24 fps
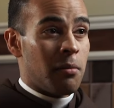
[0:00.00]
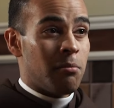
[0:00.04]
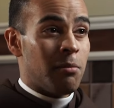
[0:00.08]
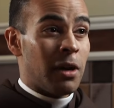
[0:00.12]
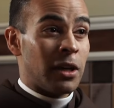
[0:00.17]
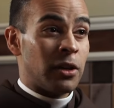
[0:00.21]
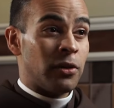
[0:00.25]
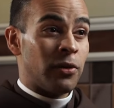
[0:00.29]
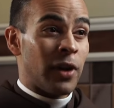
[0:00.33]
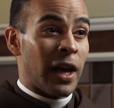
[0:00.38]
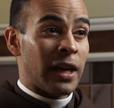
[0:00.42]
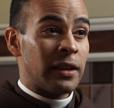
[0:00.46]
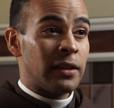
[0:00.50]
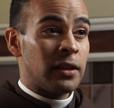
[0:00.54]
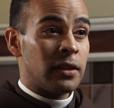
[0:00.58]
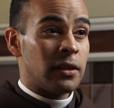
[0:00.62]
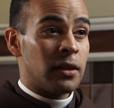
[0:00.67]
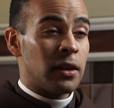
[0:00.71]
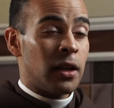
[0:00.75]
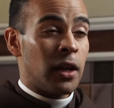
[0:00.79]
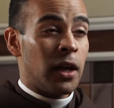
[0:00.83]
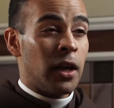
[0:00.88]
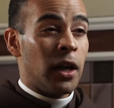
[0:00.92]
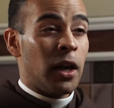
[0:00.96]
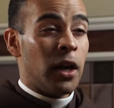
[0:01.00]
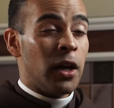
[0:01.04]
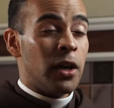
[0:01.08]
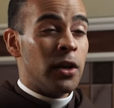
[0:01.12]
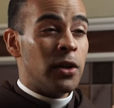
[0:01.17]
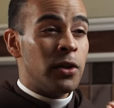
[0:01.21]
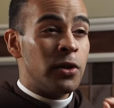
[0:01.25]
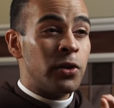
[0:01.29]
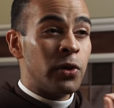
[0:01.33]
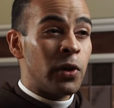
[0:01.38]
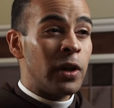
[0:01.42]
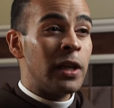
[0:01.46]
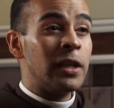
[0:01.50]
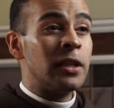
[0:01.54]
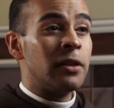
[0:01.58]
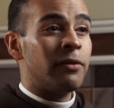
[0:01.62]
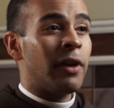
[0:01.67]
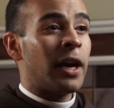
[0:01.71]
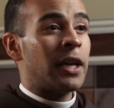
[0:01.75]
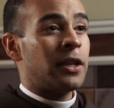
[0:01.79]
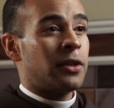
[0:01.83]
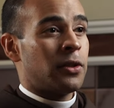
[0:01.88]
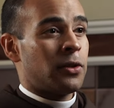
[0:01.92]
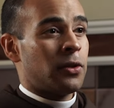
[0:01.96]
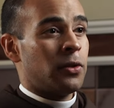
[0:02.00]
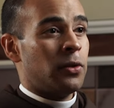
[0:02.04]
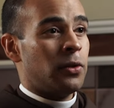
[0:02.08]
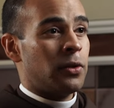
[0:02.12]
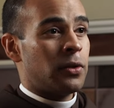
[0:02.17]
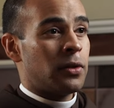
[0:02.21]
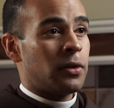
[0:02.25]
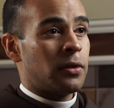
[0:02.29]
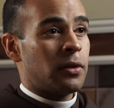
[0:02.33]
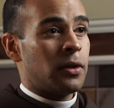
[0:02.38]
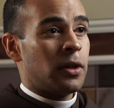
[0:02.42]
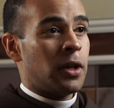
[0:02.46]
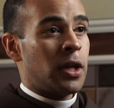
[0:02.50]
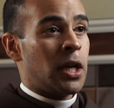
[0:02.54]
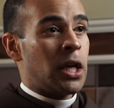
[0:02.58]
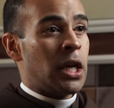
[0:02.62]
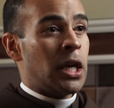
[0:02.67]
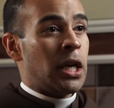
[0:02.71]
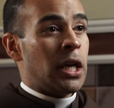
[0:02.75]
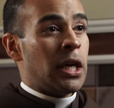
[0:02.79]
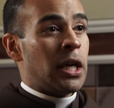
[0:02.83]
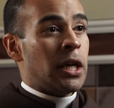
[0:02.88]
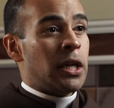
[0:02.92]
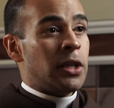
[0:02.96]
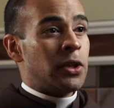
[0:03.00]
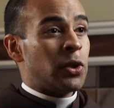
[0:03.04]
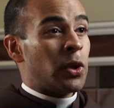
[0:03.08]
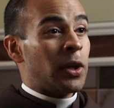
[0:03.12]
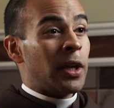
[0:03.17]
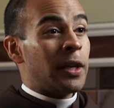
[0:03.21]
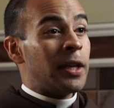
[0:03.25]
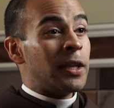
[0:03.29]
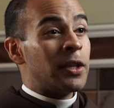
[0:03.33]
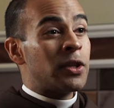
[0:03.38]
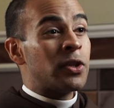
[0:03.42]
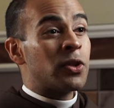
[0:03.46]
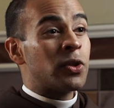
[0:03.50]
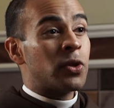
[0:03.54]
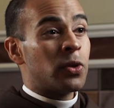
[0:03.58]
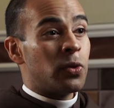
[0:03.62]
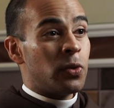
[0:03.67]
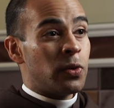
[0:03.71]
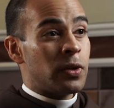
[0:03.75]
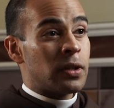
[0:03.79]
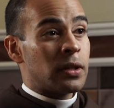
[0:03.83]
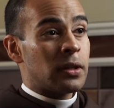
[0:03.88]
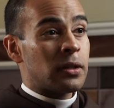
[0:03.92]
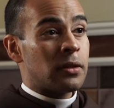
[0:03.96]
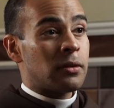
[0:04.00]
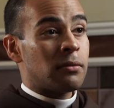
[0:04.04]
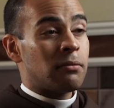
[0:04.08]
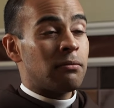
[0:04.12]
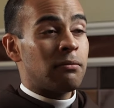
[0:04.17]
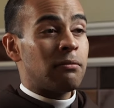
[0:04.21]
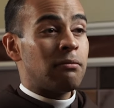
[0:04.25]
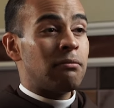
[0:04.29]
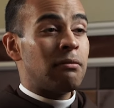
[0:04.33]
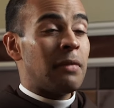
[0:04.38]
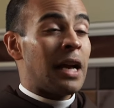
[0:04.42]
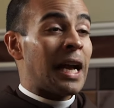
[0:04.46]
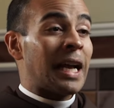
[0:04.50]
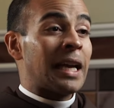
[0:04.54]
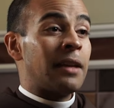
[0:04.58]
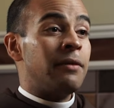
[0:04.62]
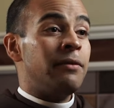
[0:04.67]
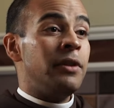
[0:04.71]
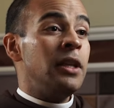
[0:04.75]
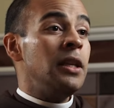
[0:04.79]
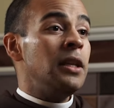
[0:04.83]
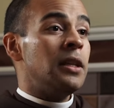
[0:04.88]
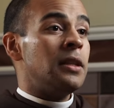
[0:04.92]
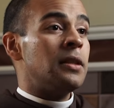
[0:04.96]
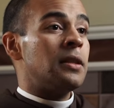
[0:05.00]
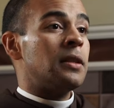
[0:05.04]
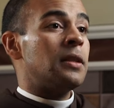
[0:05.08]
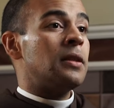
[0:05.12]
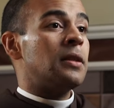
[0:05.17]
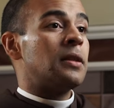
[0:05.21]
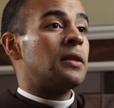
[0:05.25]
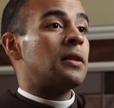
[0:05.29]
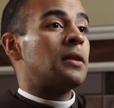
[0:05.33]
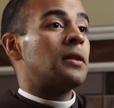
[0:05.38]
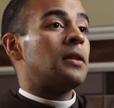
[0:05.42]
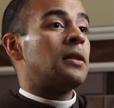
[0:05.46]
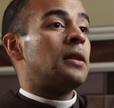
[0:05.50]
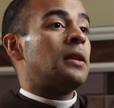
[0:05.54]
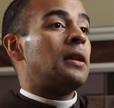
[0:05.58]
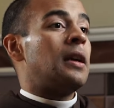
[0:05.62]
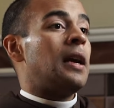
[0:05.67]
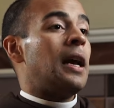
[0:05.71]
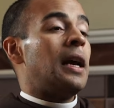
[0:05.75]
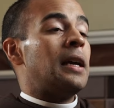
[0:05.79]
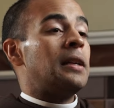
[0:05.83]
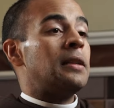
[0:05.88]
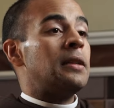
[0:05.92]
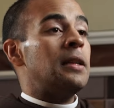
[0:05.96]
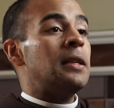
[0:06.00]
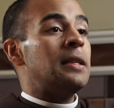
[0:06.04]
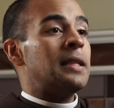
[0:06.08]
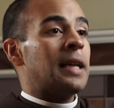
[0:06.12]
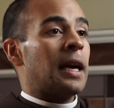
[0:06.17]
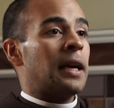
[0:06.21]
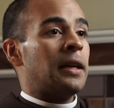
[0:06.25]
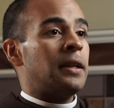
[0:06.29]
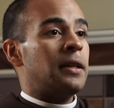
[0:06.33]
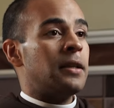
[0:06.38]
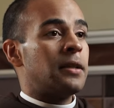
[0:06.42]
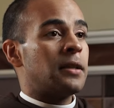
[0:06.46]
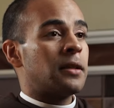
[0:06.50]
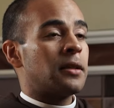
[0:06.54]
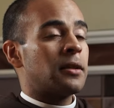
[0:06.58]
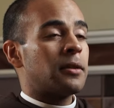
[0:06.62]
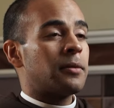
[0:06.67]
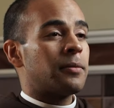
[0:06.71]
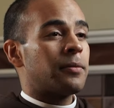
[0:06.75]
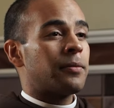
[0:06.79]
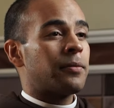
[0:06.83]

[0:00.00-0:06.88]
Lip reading: but rather to relativize truth so that it suits our conveniences and desires.